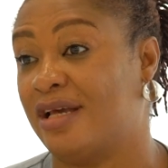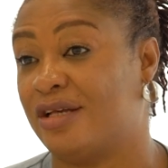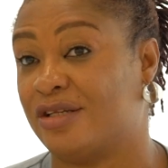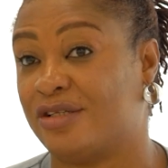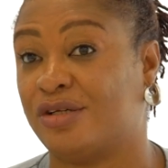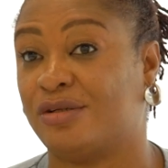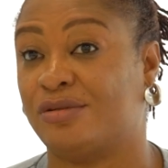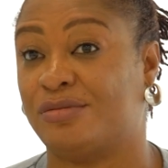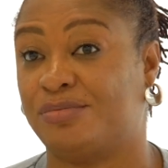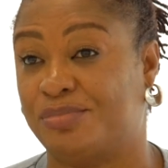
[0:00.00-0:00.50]

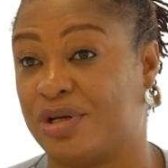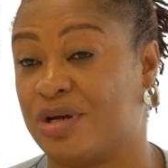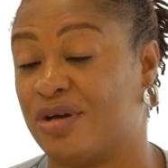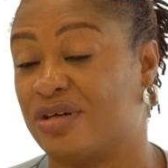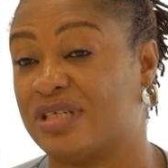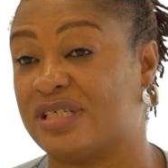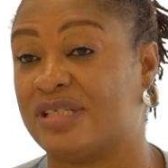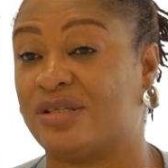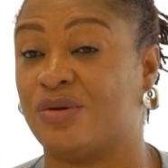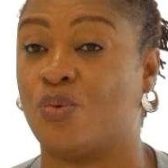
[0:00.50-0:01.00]
So
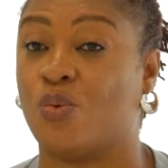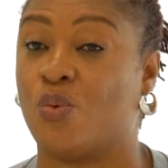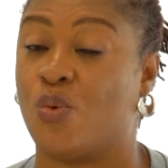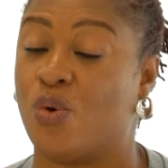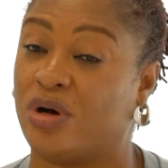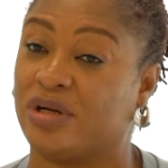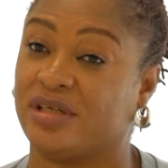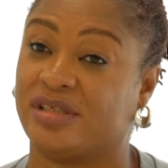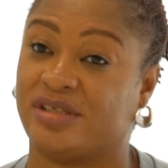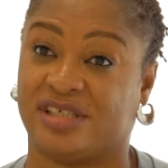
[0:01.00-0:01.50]
because the
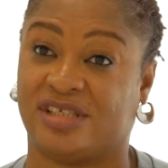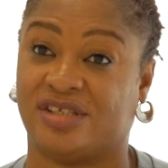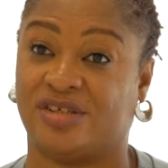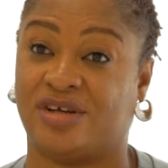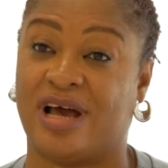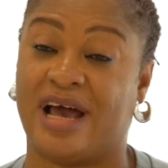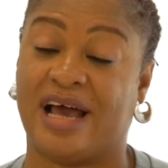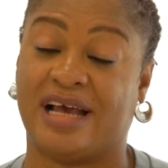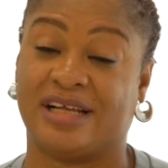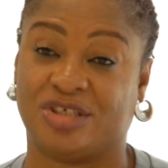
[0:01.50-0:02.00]
world does
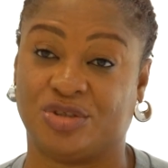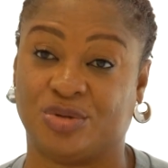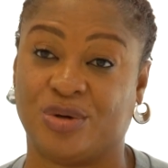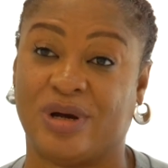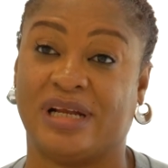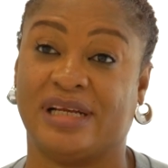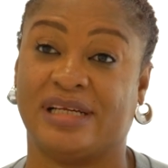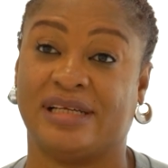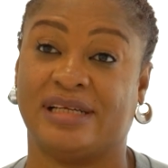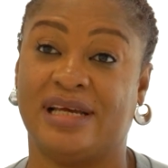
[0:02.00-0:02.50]
not
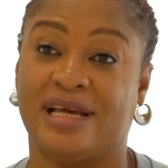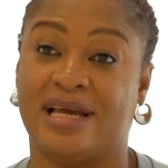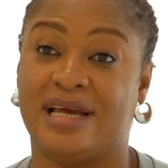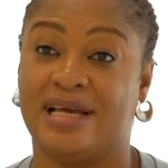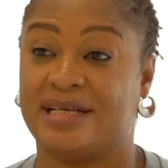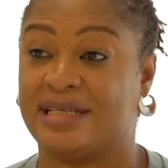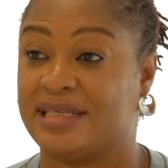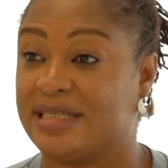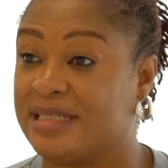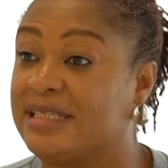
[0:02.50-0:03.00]
actually
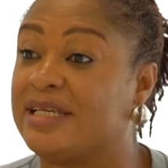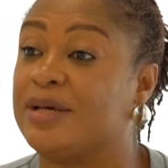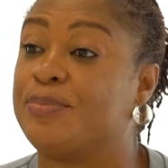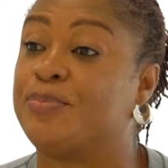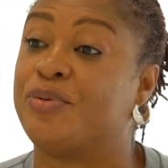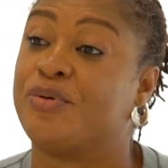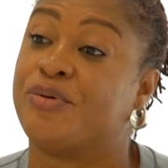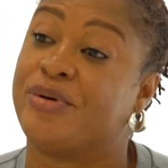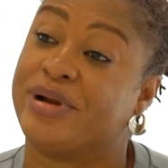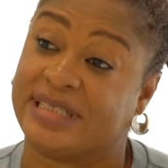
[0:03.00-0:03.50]

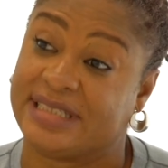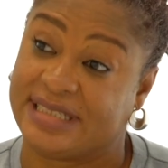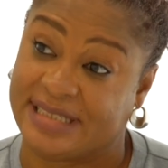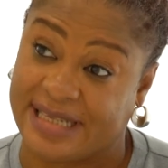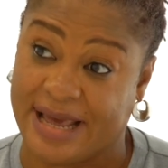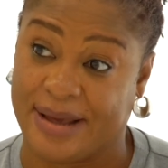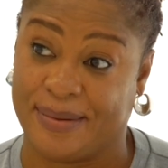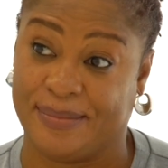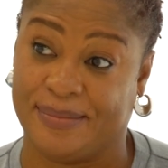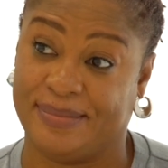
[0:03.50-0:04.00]
separate
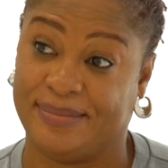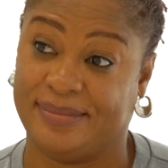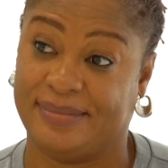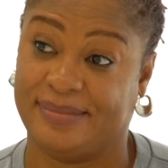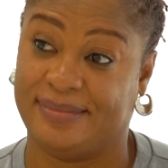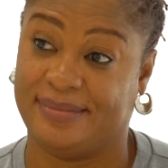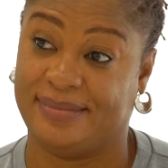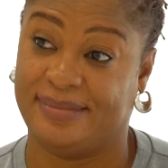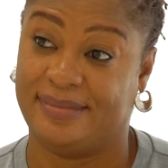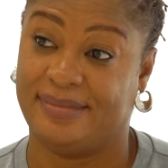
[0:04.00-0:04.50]
them, mm
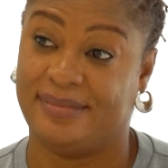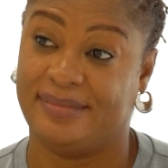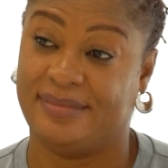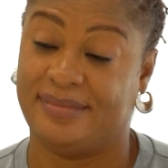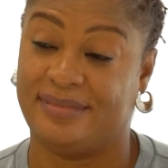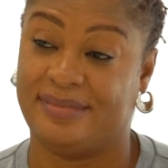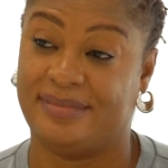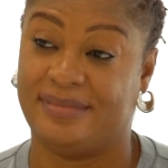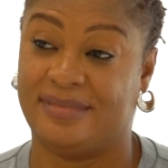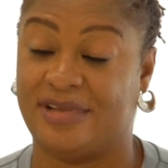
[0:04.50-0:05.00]

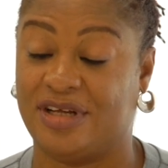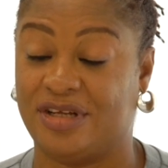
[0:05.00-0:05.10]
-hmm.